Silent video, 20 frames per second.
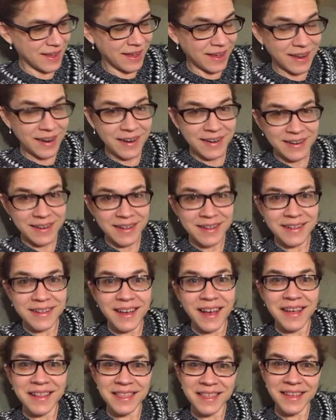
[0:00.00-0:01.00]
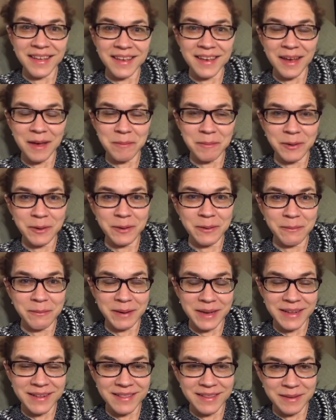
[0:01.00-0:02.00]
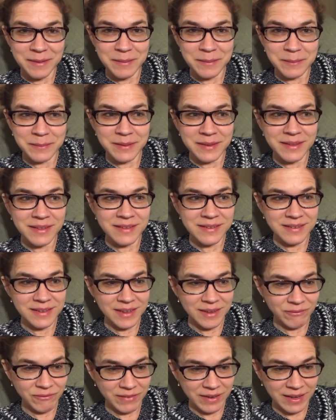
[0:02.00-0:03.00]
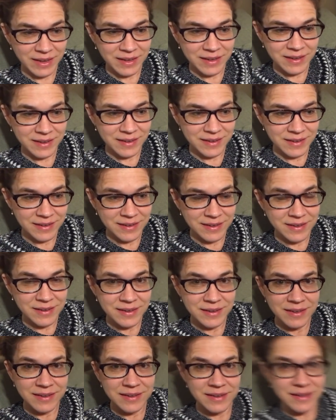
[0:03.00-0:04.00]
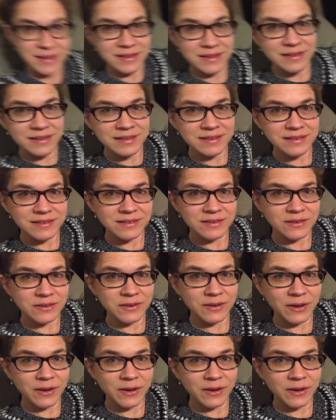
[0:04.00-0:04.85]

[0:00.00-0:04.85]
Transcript: and I think I'm going to read them this evening. Still